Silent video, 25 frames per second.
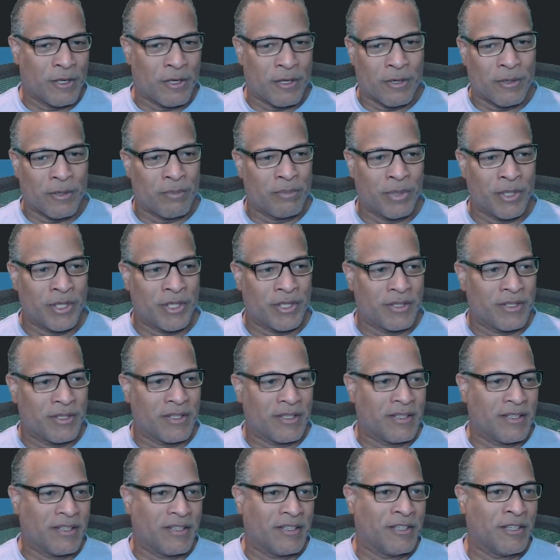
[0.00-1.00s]
But,
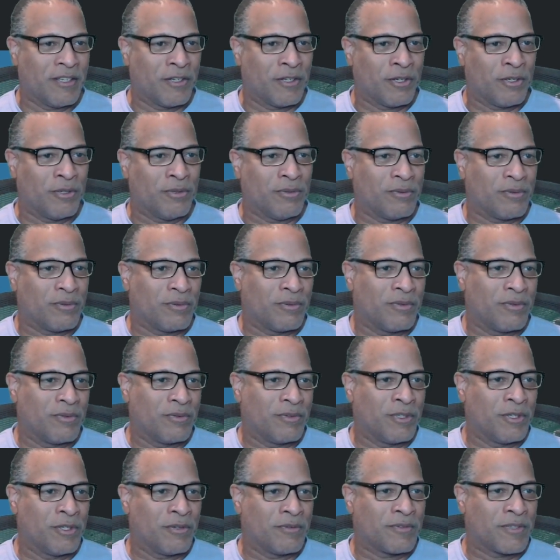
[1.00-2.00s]
you know,
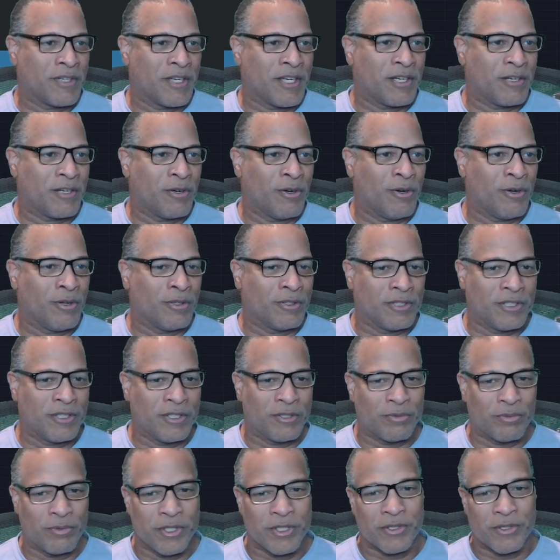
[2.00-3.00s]
you've got all
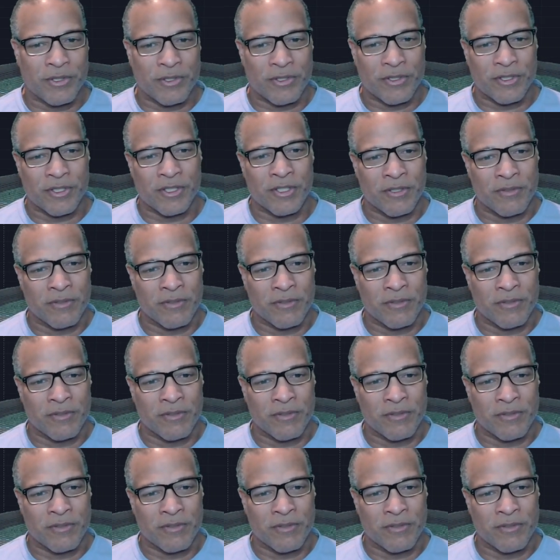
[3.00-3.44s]
these resources.